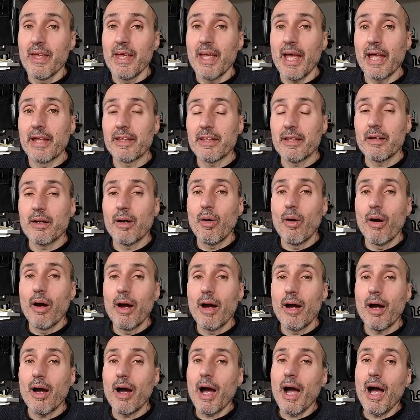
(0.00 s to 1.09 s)
And
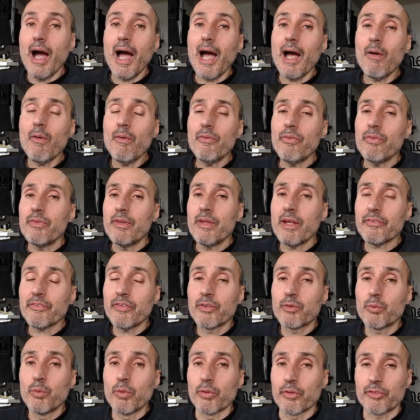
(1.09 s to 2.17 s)
how does
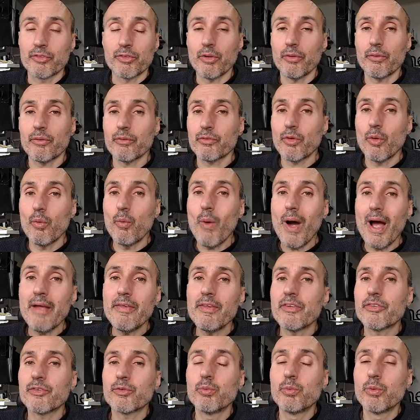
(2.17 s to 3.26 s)
it work? So why
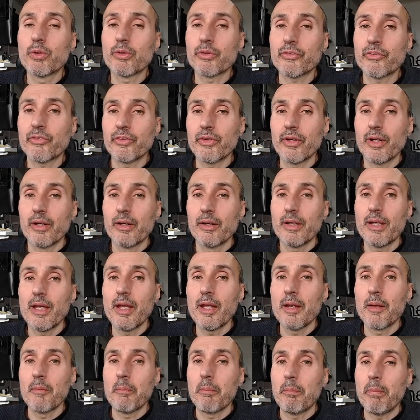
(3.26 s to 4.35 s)
this works
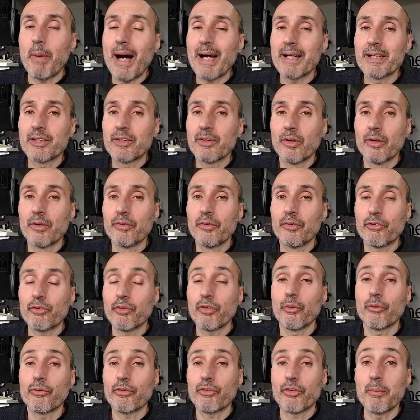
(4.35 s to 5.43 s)
in Python
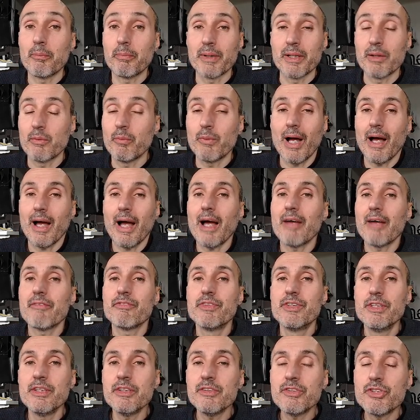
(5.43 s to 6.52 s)
so simply? I
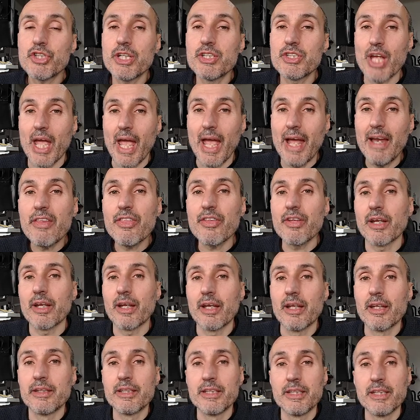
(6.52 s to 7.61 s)
didn't change anything
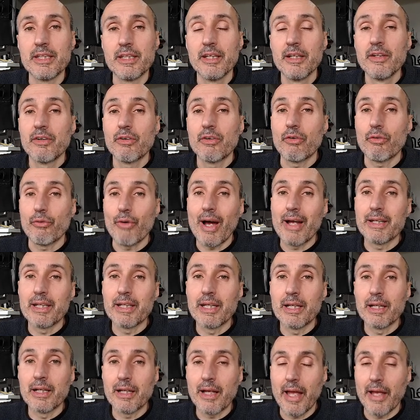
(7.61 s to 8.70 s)
in the
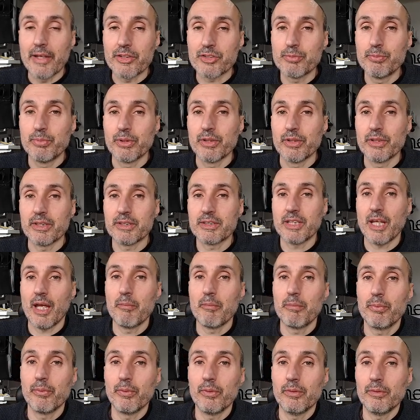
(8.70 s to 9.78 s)
running SBERT
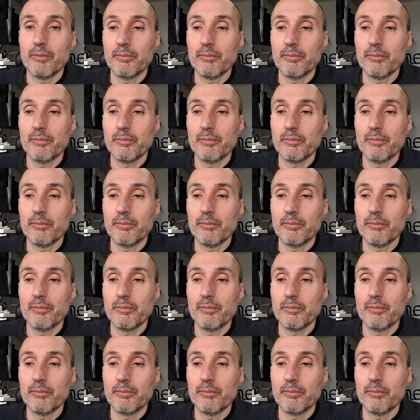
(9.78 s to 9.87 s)
example.